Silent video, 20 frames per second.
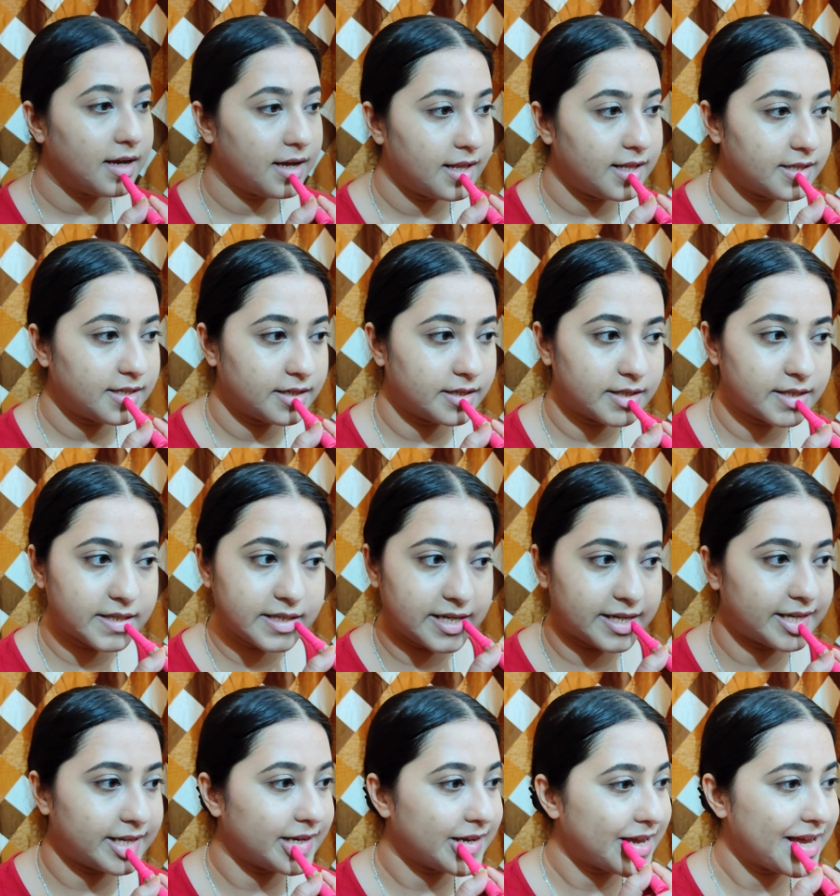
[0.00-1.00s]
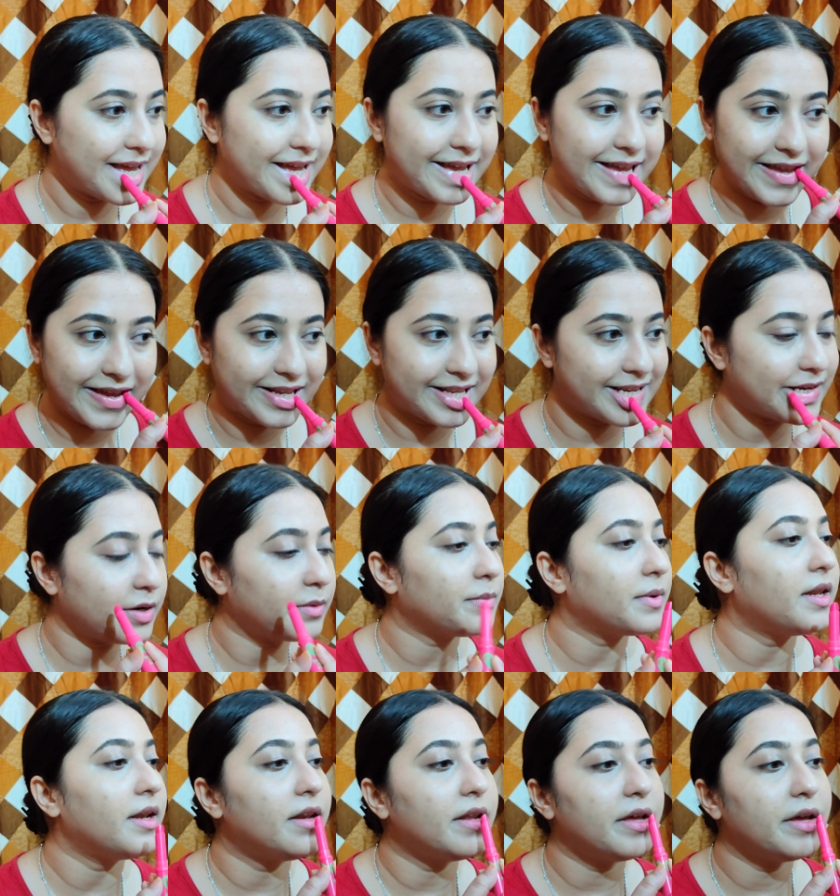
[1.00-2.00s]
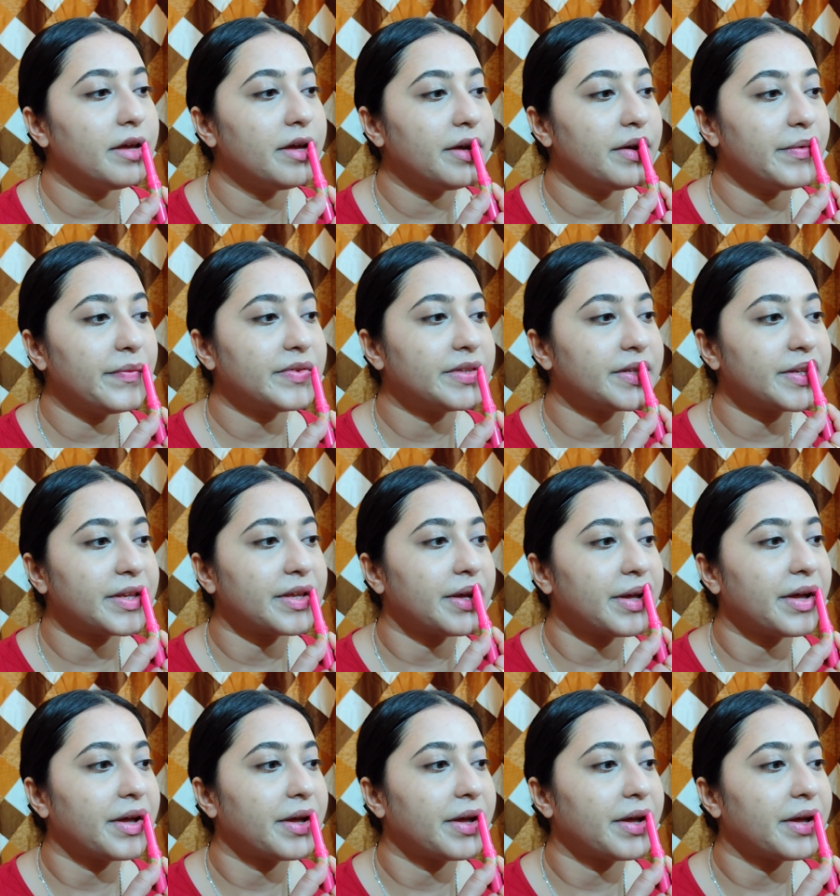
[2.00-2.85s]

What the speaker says: I'll just use it on my lips.